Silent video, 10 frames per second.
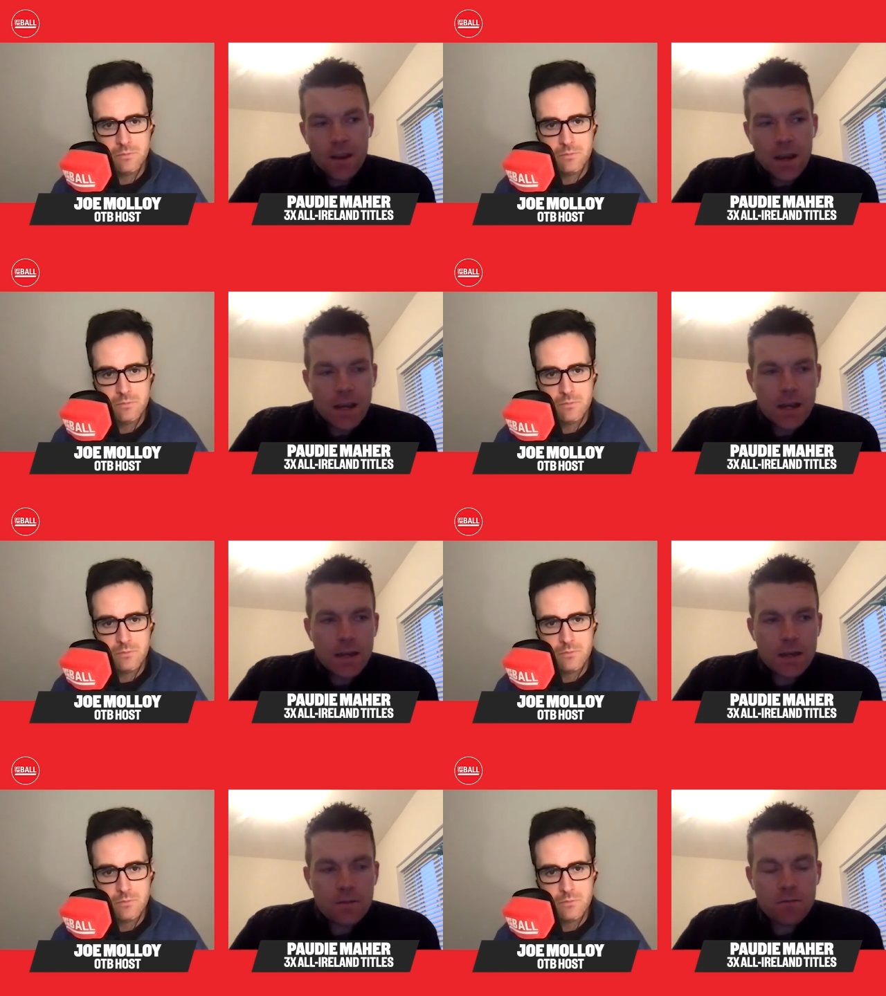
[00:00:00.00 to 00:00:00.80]

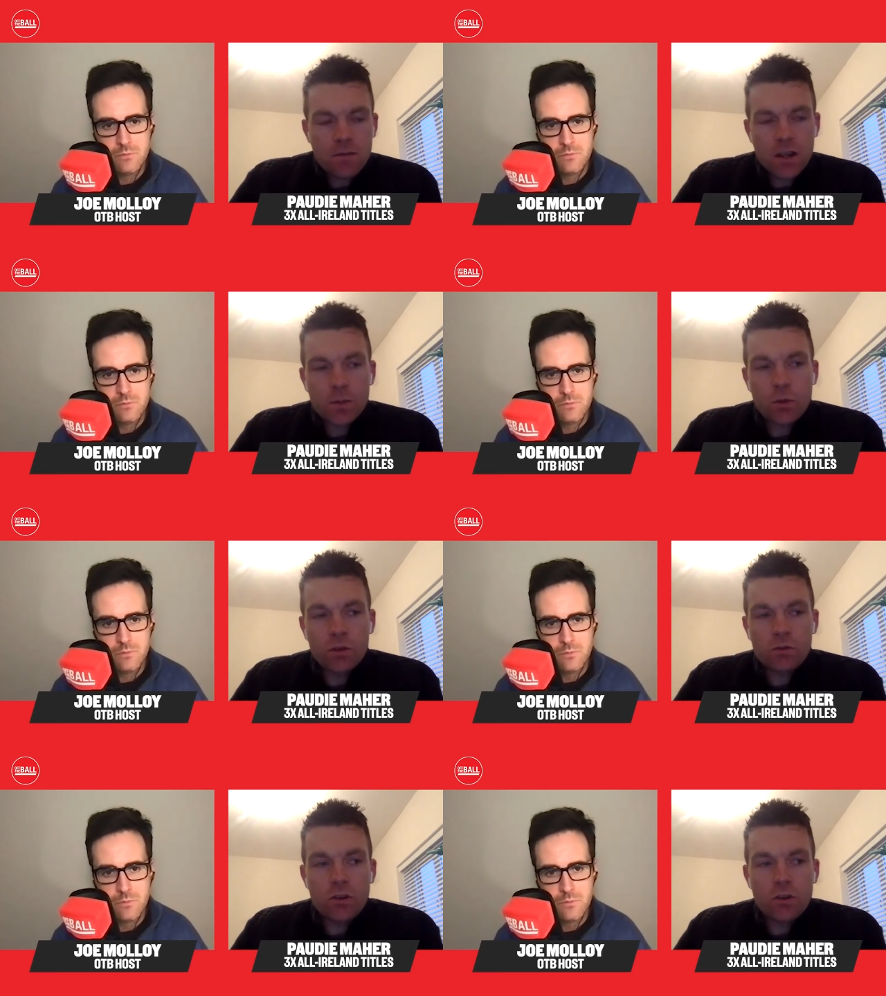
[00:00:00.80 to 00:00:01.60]
Speaker 1: Uh, I suppose
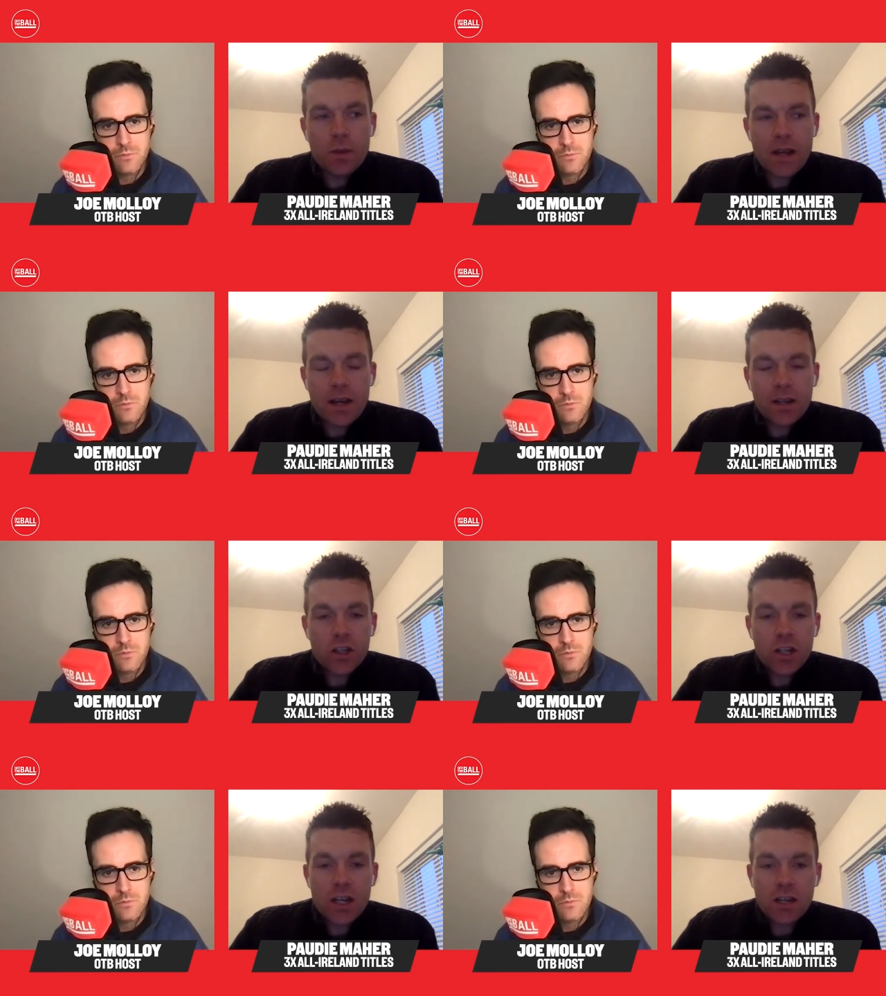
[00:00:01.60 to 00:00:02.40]
when you look back at it,
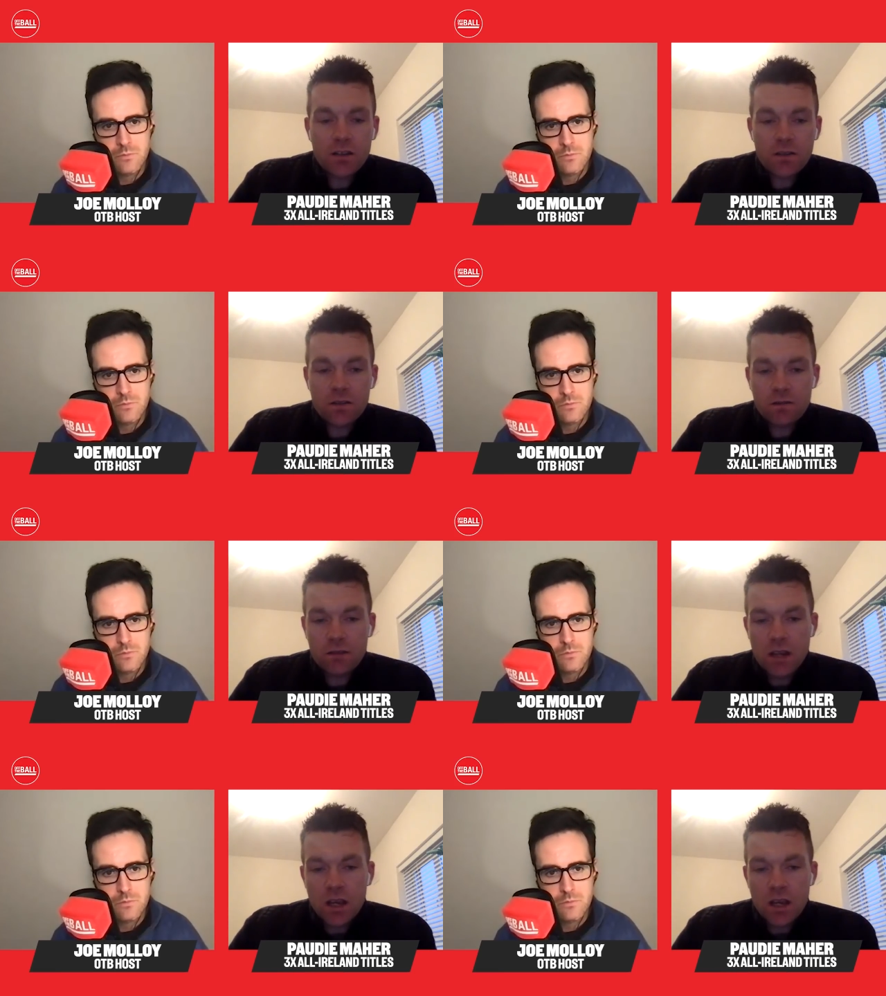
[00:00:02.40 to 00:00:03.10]
yeah, it is.